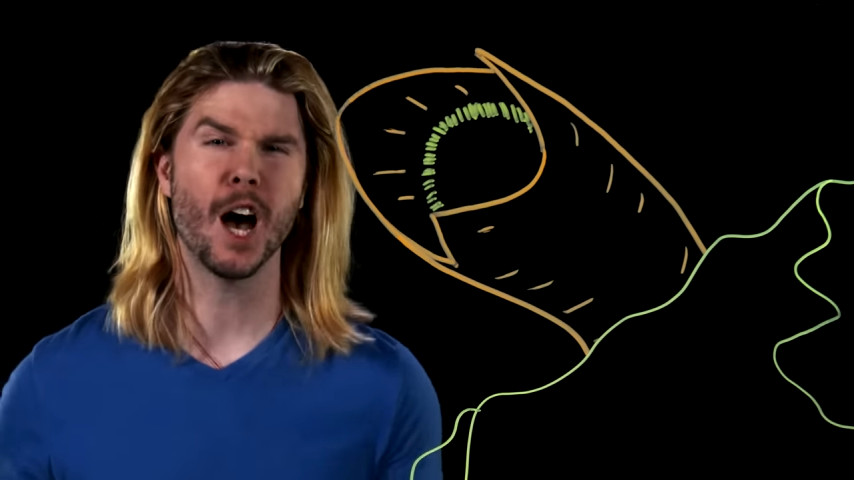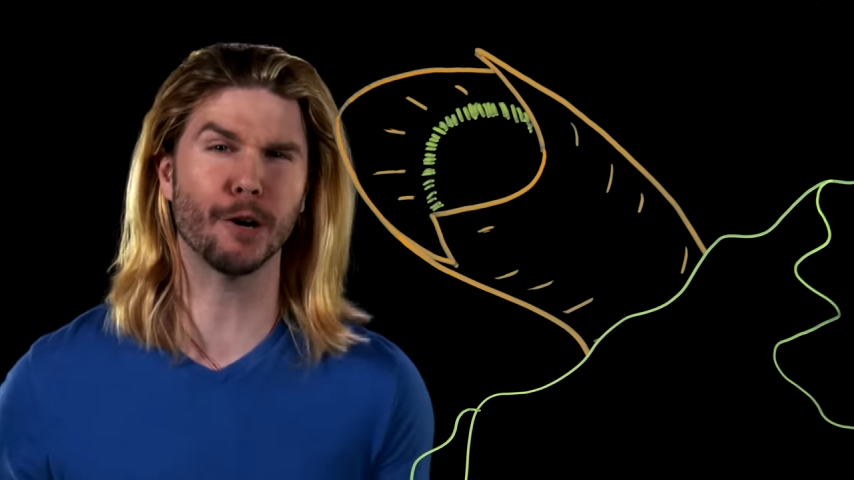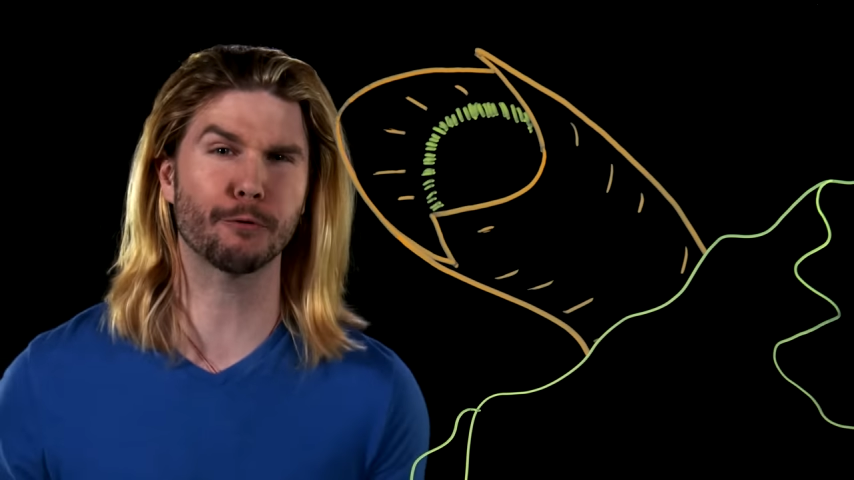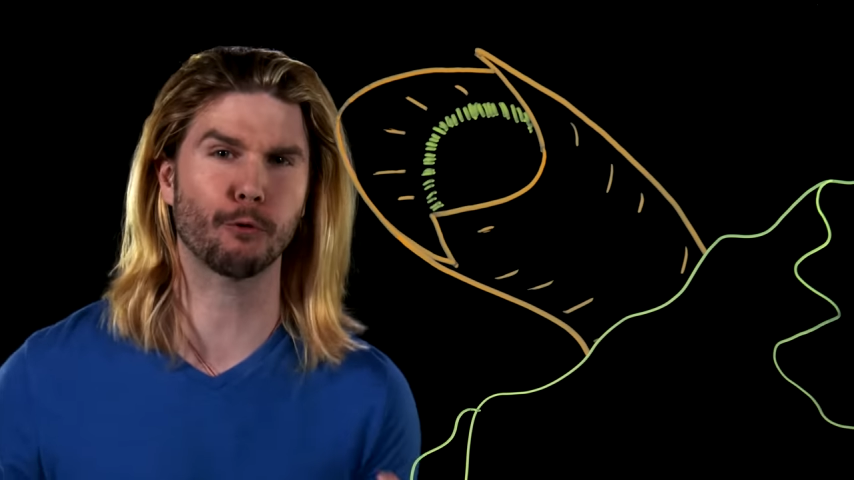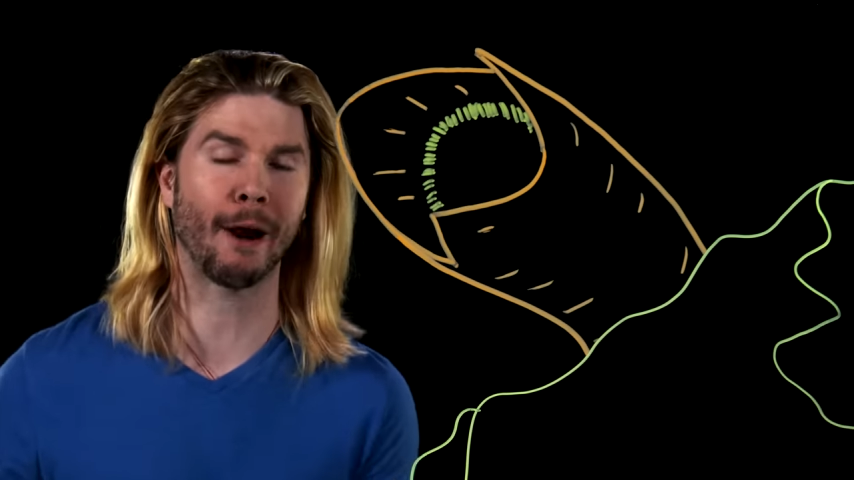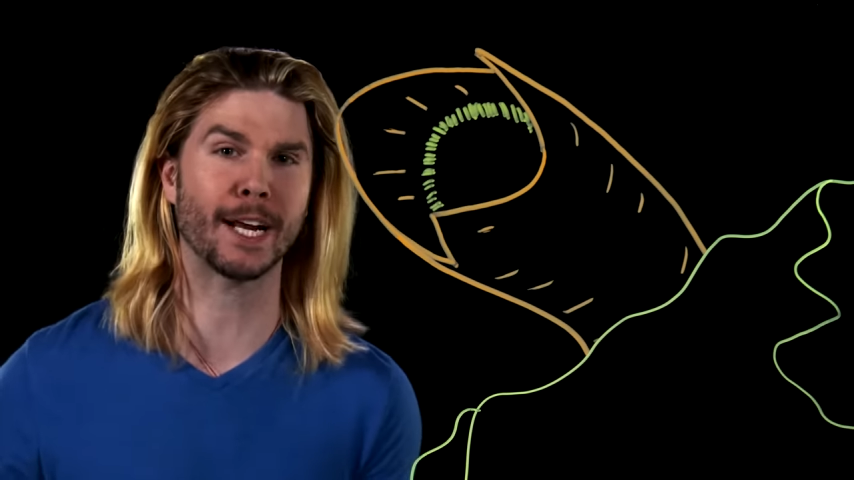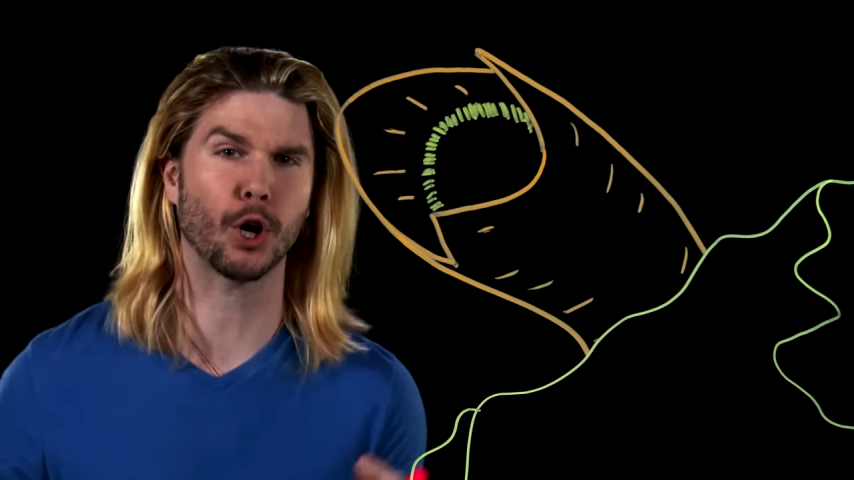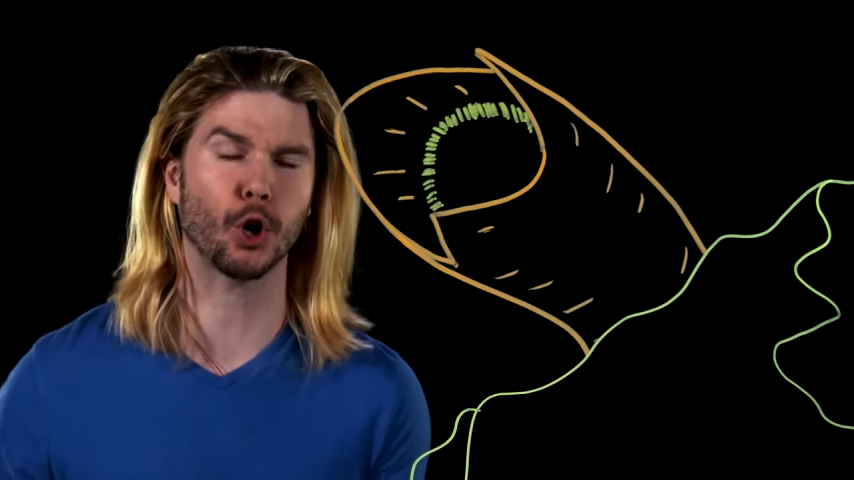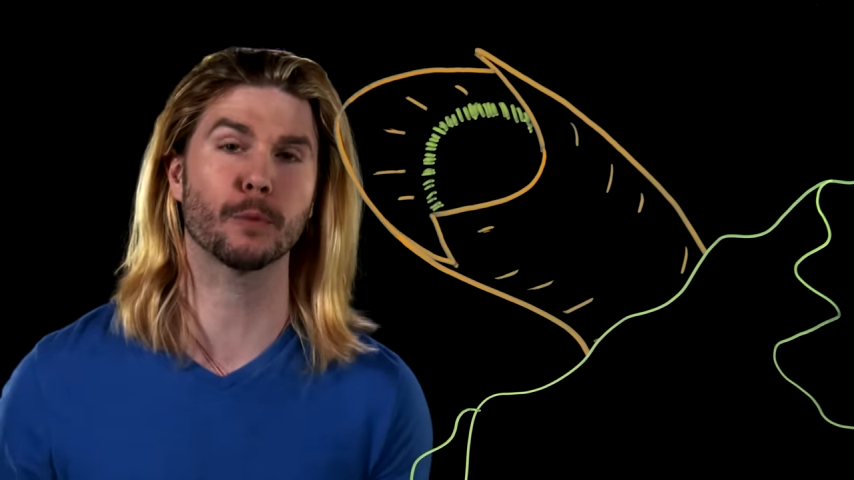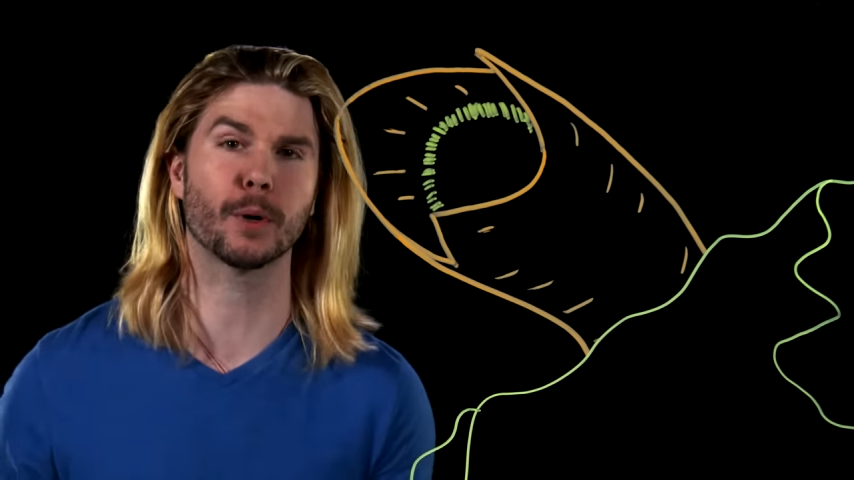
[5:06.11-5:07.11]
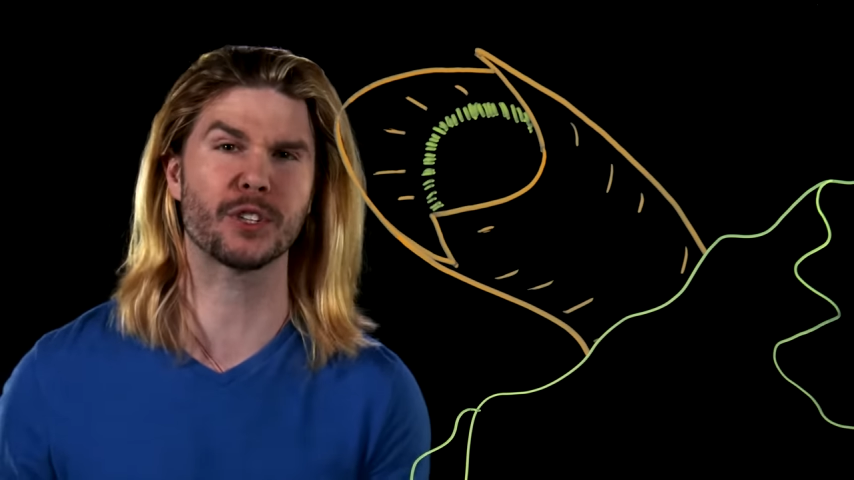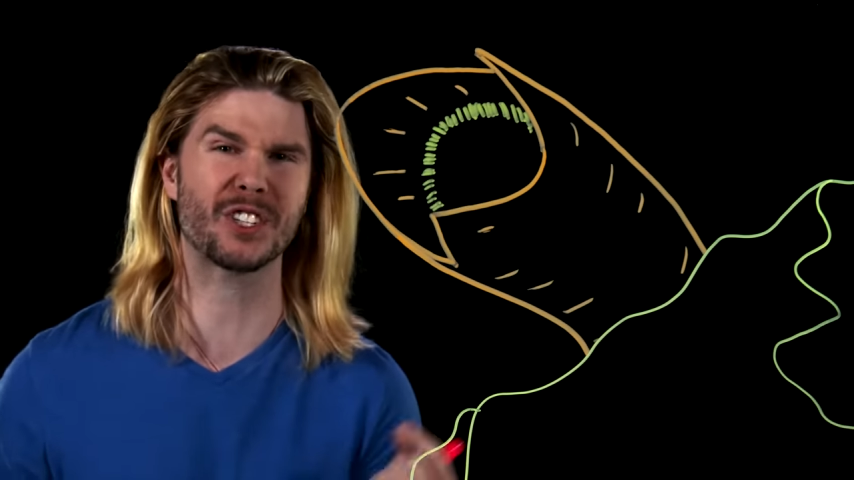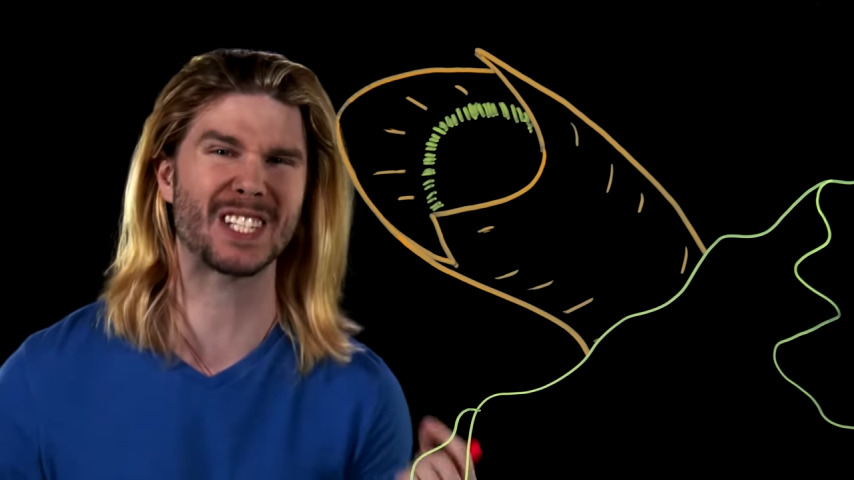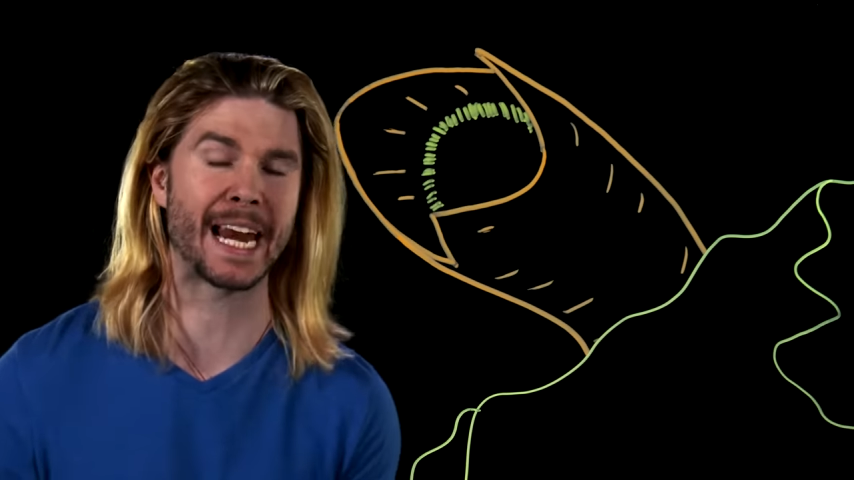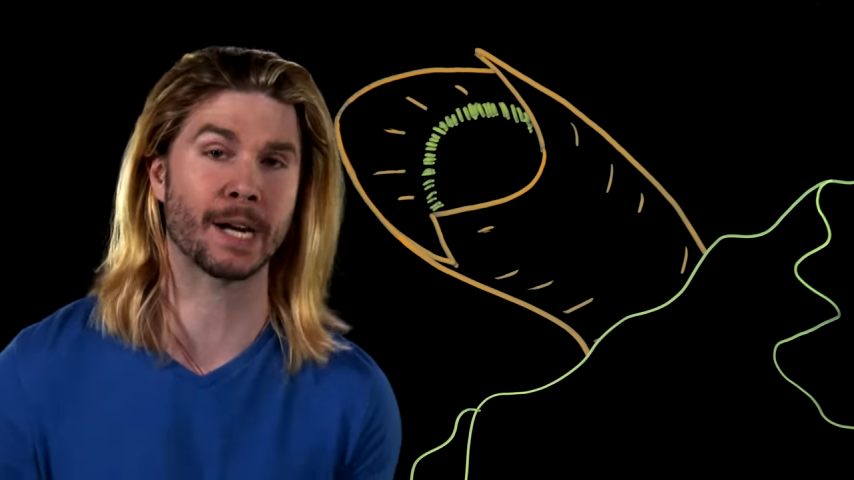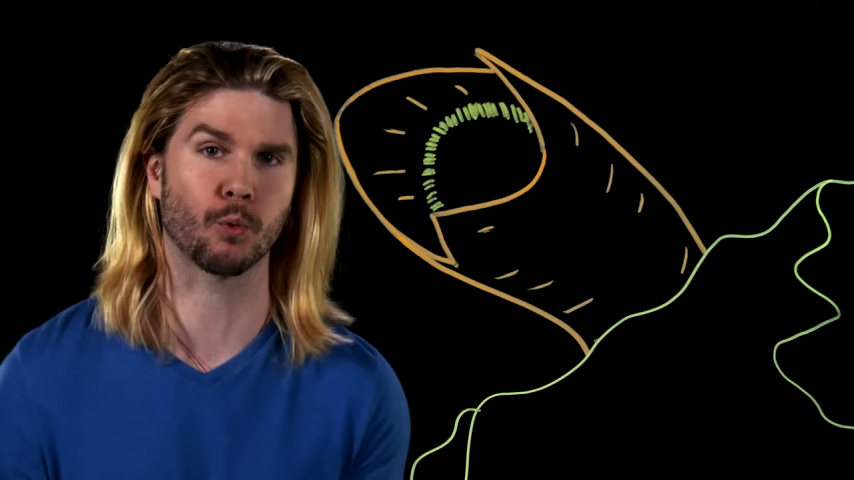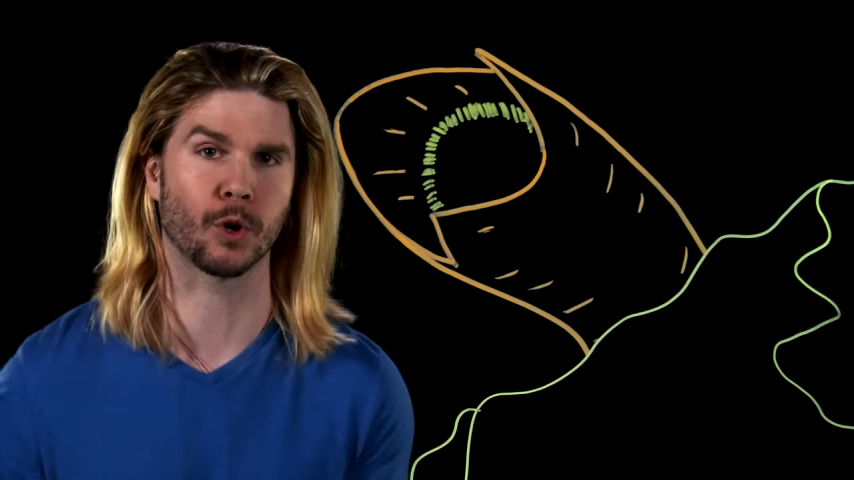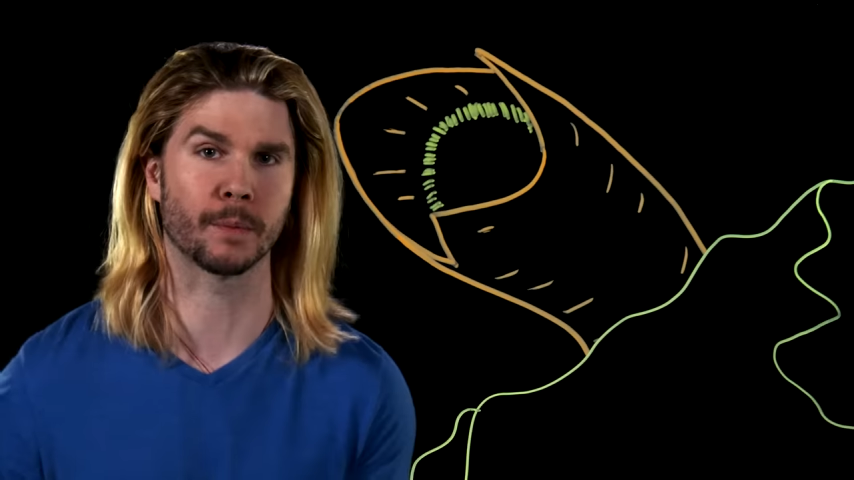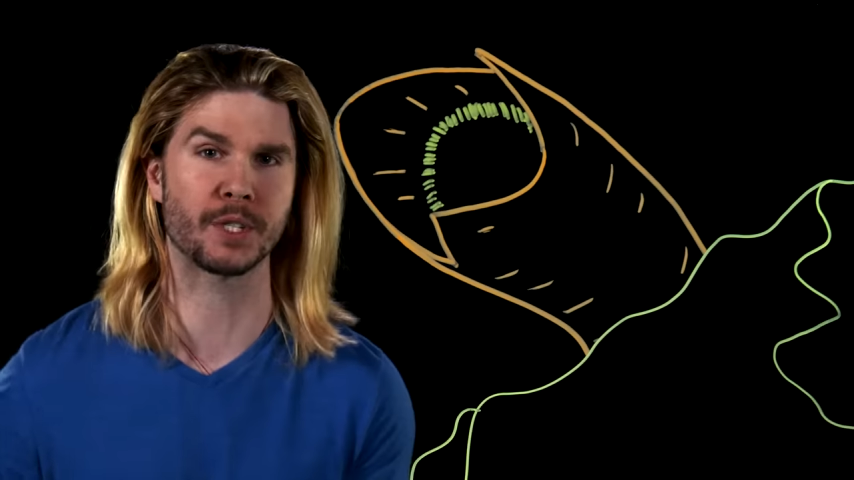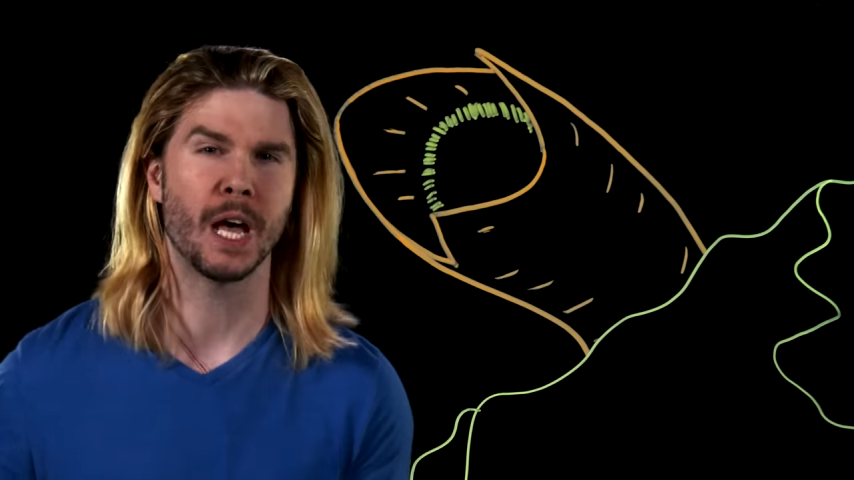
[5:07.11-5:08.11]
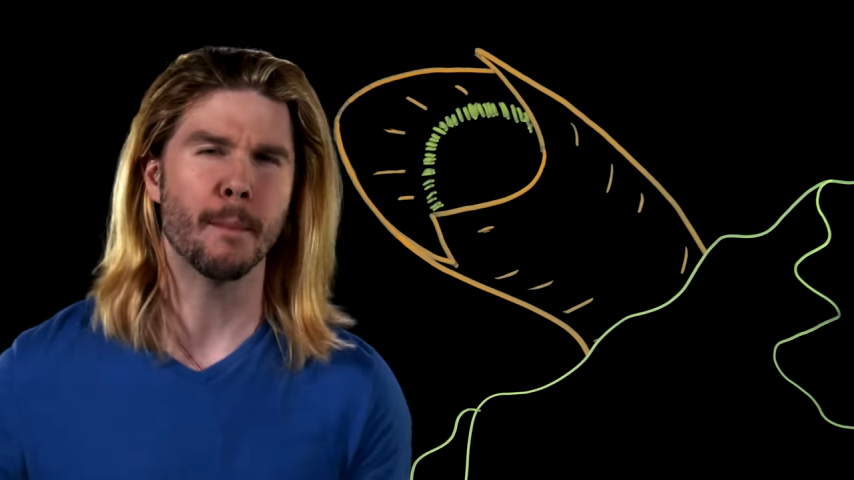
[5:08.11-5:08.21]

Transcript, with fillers: of Frank Herbert's sandworms.